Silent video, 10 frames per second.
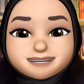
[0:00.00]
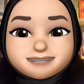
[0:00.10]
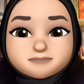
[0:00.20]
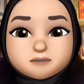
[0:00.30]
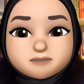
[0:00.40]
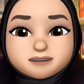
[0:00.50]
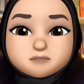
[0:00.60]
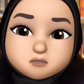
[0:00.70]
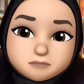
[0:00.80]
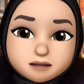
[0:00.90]
it's about
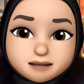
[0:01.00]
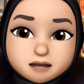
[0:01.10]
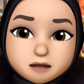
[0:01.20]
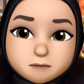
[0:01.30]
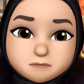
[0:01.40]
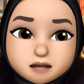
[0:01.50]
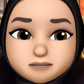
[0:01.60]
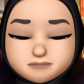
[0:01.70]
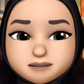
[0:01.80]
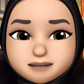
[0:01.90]
this woman
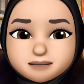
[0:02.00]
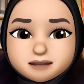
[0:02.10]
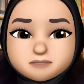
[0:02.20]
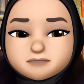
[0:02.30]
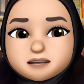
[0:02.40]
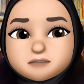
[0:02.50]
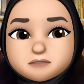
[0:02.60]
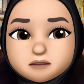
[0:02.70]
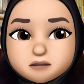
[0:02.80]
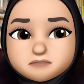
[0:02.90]
mothering and
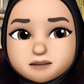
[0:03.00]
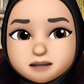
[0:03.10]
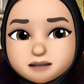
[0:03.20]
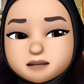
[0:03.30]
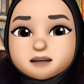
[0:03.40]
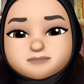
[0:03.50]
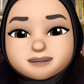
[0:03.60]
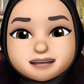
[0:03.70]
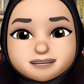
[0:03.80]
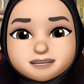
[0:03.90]
nurturing her
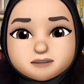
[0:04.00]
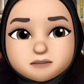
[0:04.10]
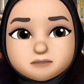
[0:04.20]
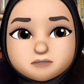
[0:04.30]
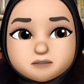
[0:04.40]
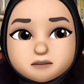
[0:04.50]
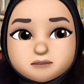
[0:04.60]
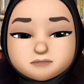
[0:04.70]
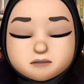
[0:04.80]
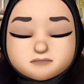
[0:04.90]
niece who's
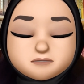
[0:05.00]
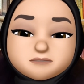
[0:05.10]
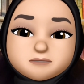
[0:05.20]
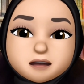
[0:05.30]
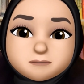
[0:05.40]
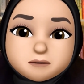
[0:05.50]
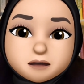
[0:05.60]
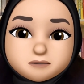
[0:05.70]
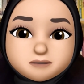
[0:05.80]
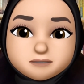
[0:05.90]
lost both of their
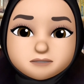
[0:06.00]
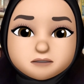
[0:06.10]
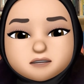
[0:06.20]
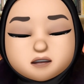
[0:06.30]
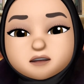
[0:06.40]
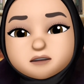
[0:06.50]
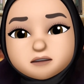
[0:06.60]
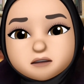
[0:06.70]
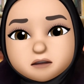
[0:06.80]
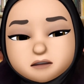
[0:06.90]
parents. She
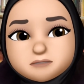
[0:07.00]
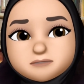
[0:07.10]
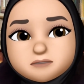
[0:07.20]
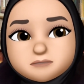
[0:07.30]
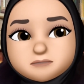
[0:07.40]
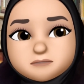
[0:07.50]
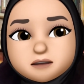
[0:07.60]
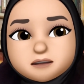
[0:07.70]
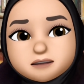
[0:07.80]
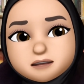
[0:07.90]
got called from
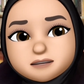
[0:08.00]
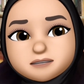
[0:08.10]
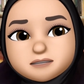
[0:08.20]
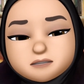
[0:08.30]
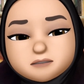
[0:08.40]
her niece